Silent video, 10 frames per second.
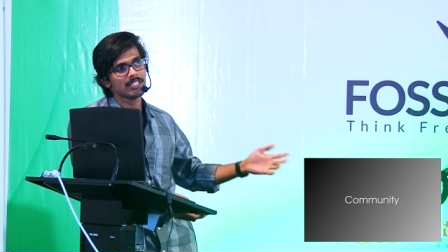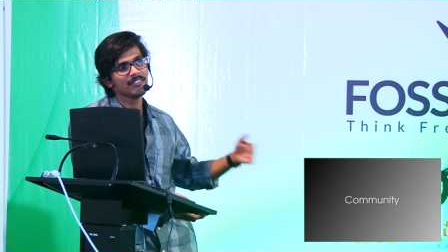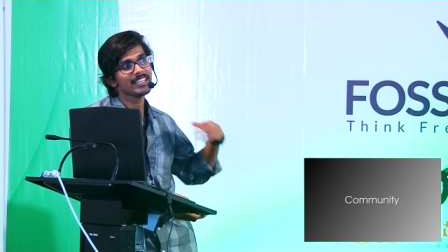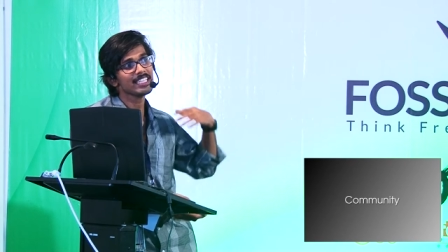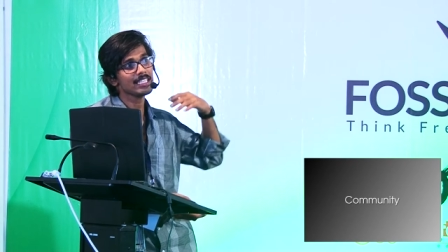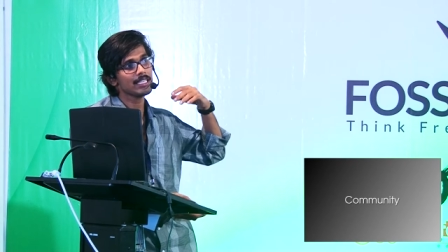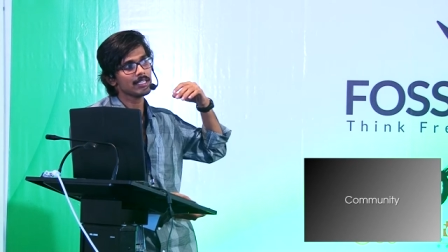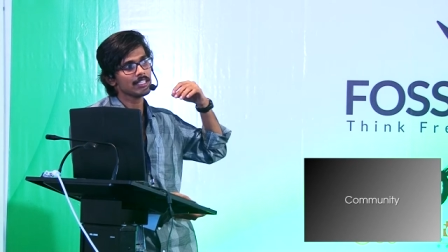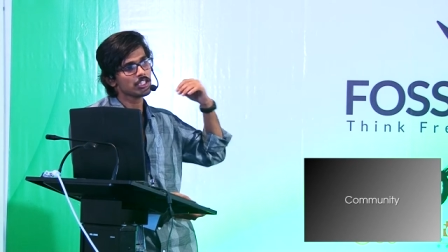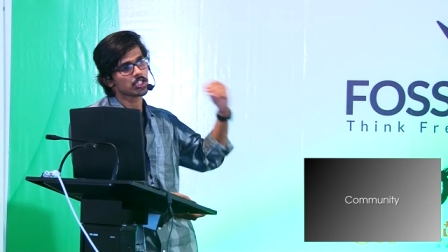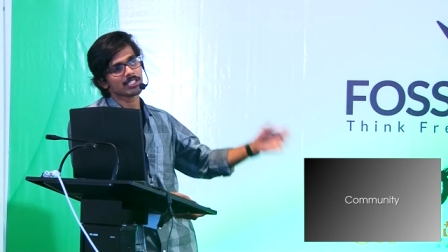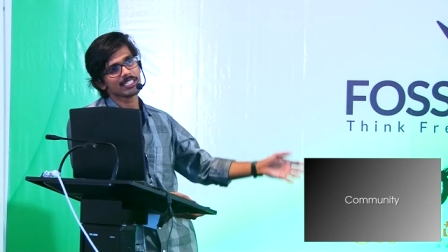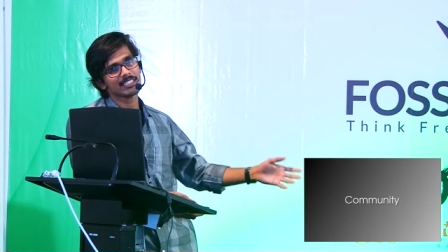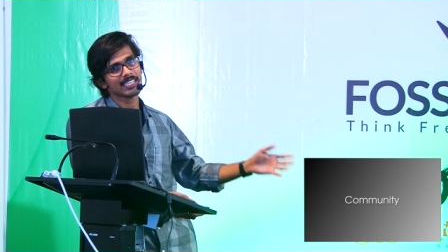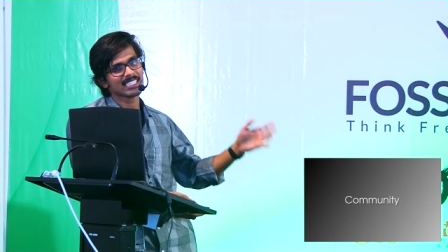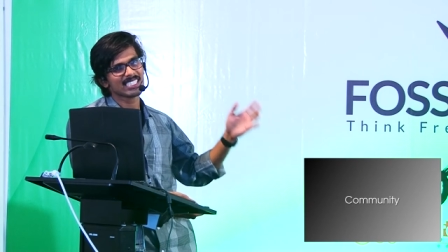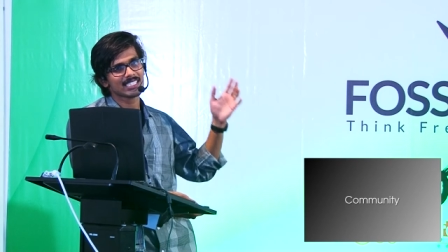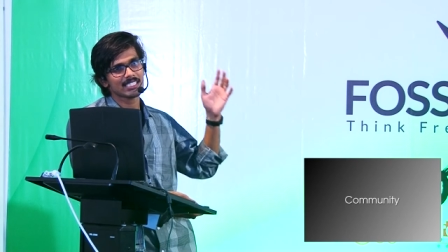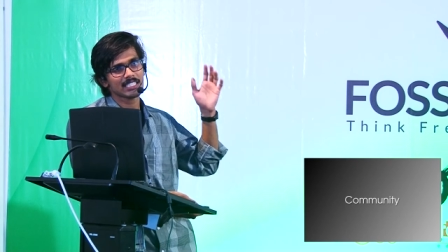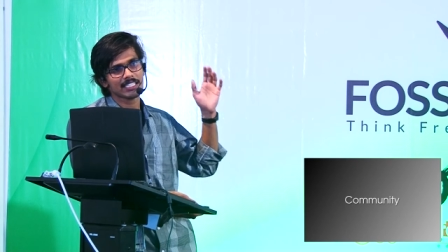Even uh, in society, that
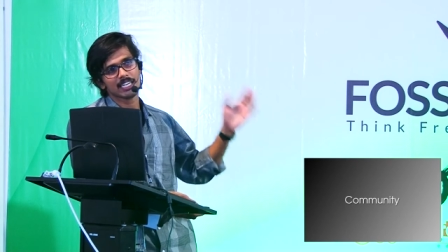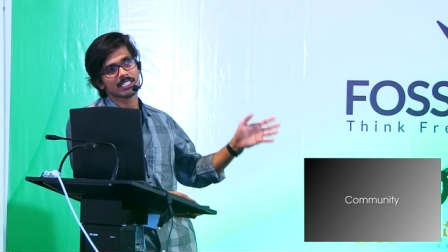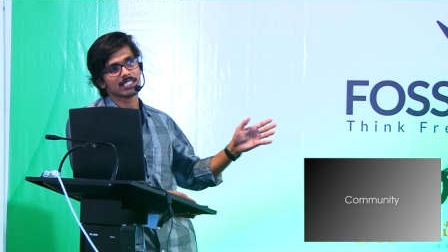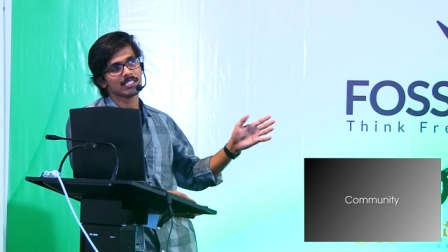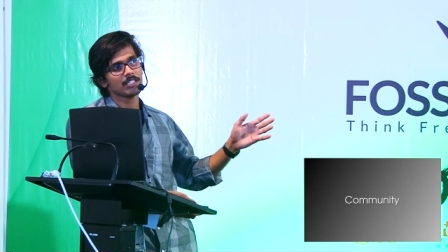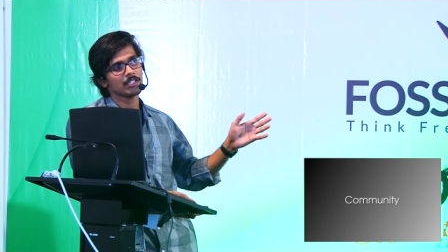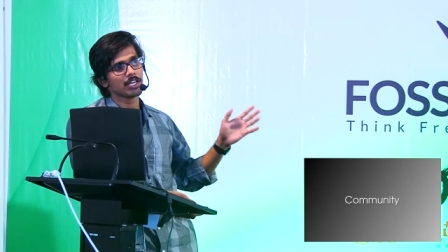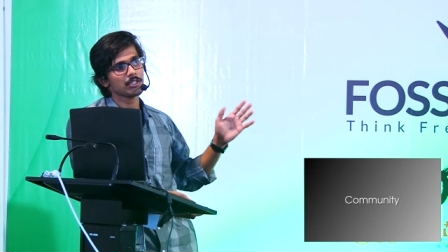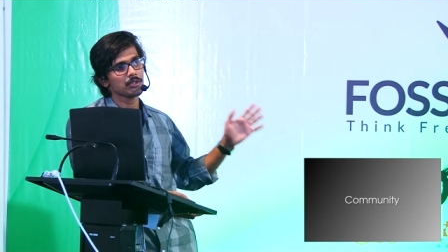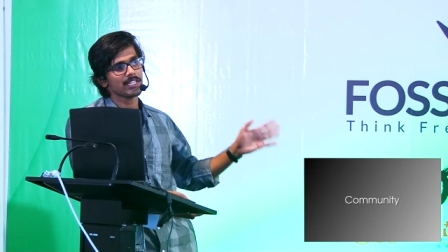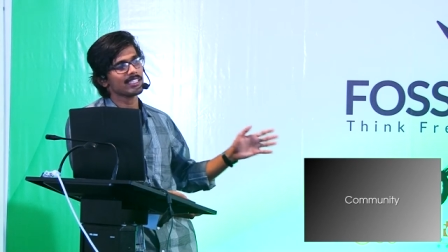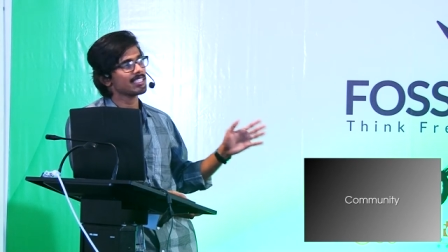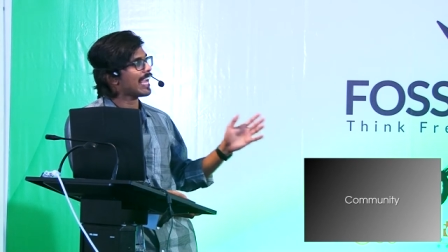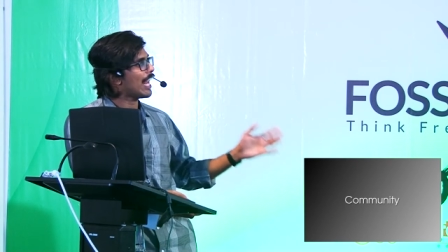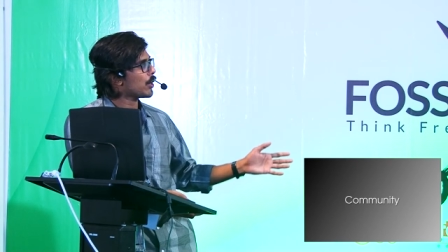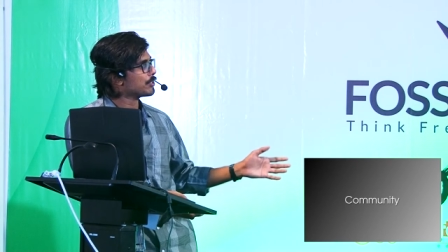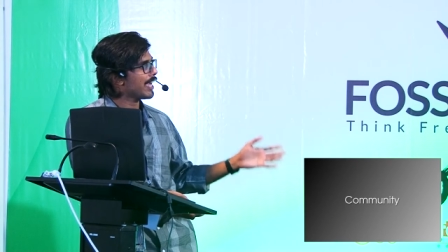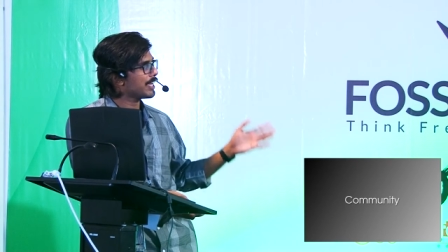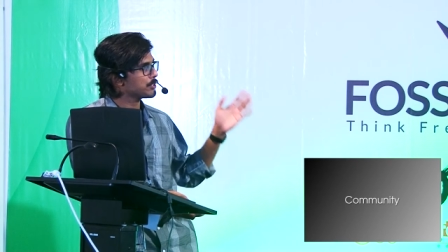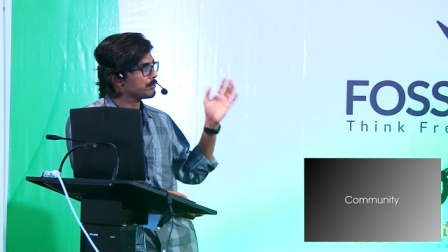is the case. You cannot do anything alone. You
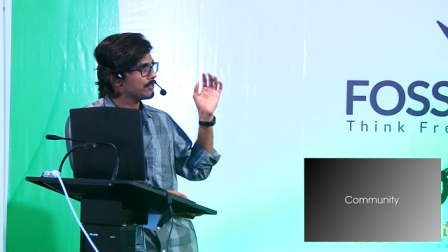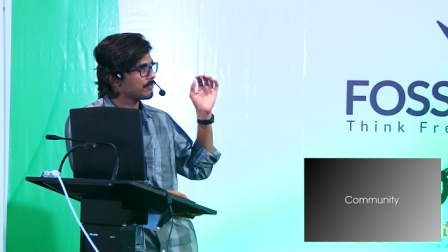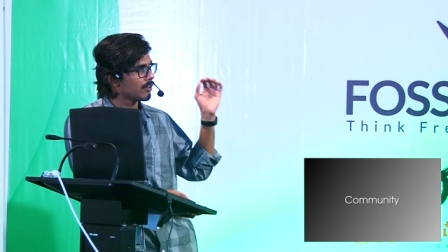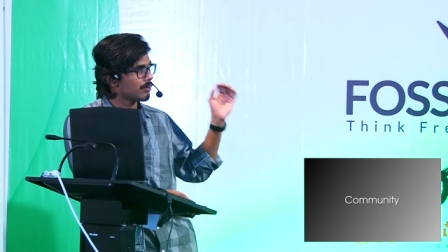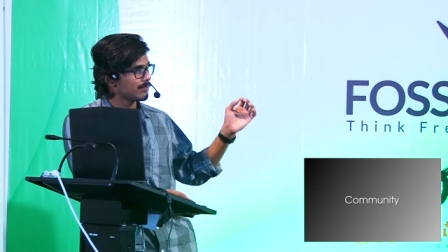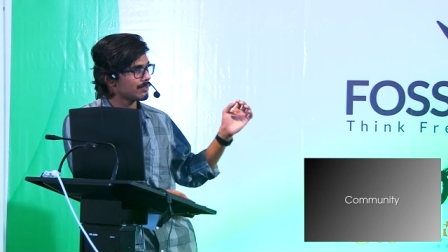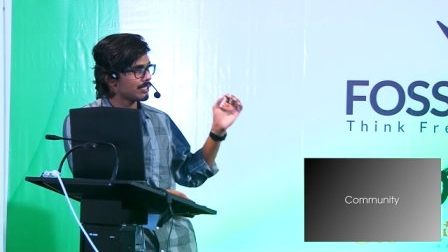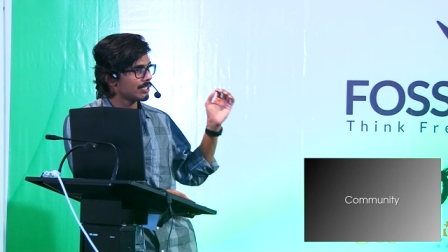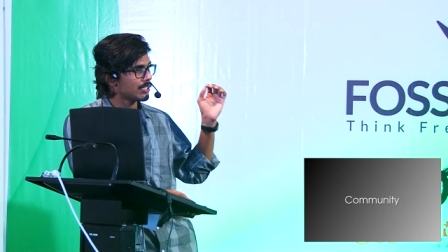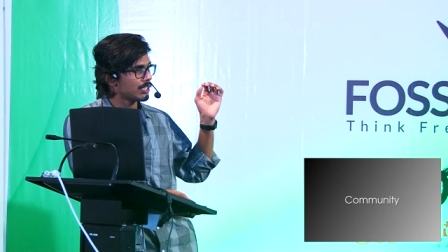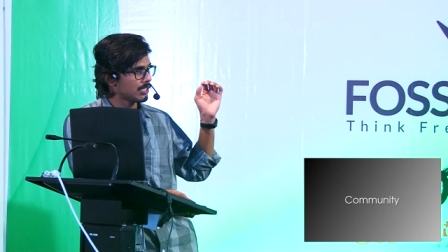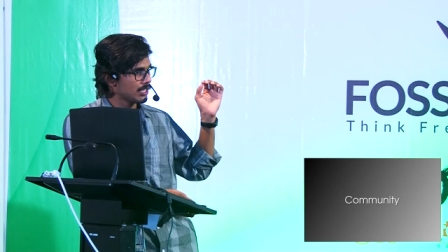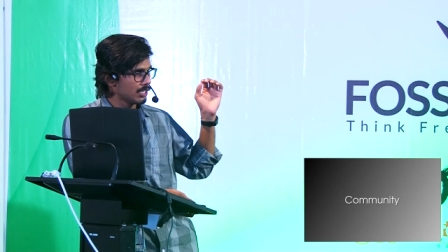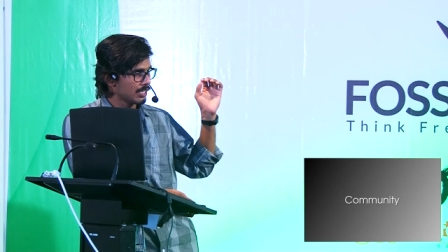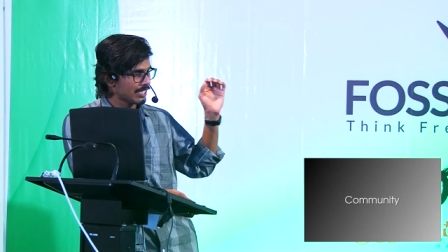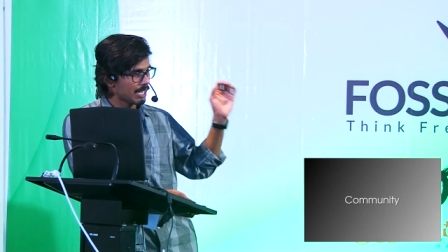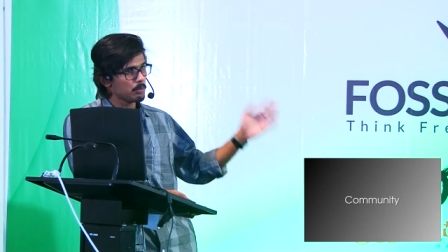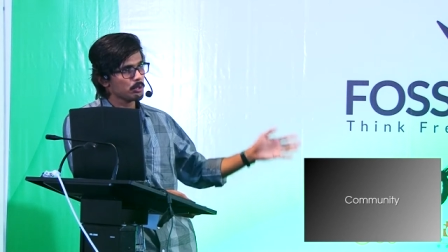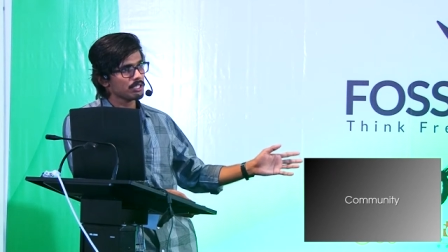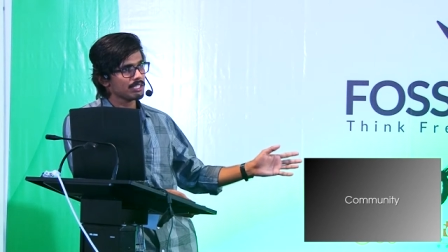have to be form uh,
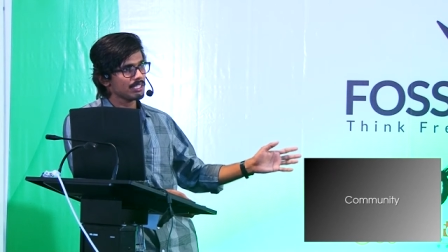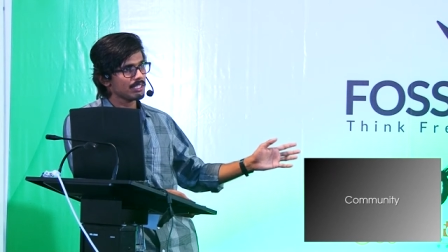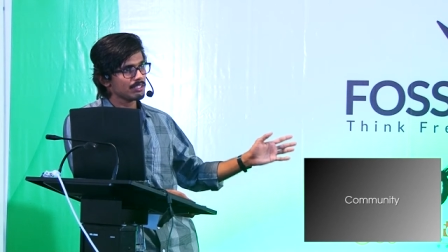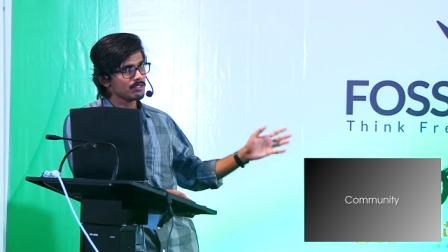community.